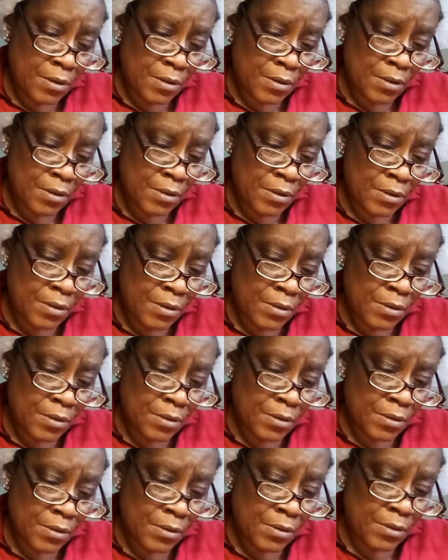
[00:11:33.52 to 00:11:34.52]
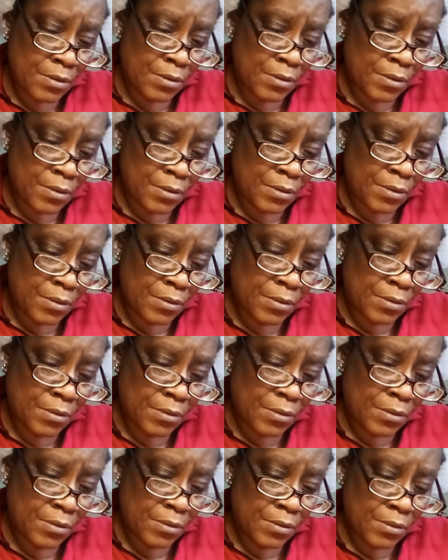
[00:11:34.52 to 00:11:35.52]

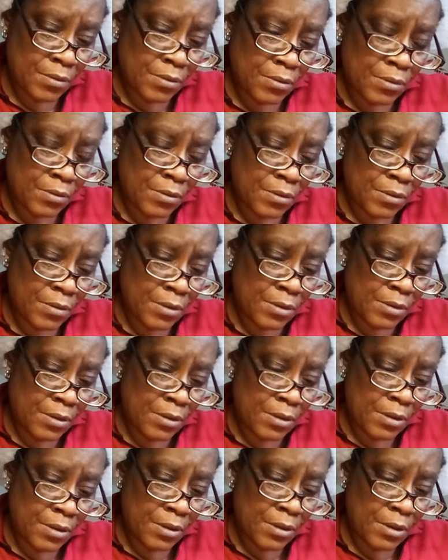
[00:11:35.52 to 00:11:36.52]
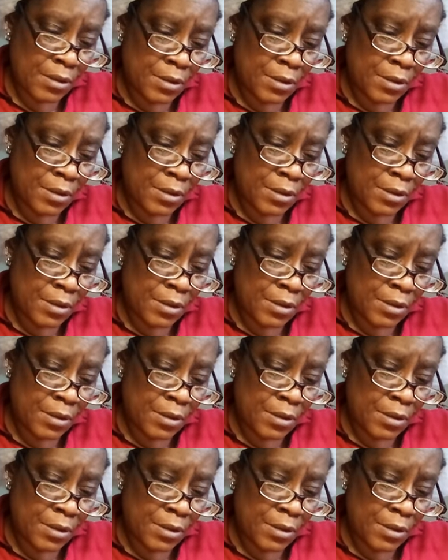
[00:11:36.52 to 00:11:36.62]
Nobody speaks.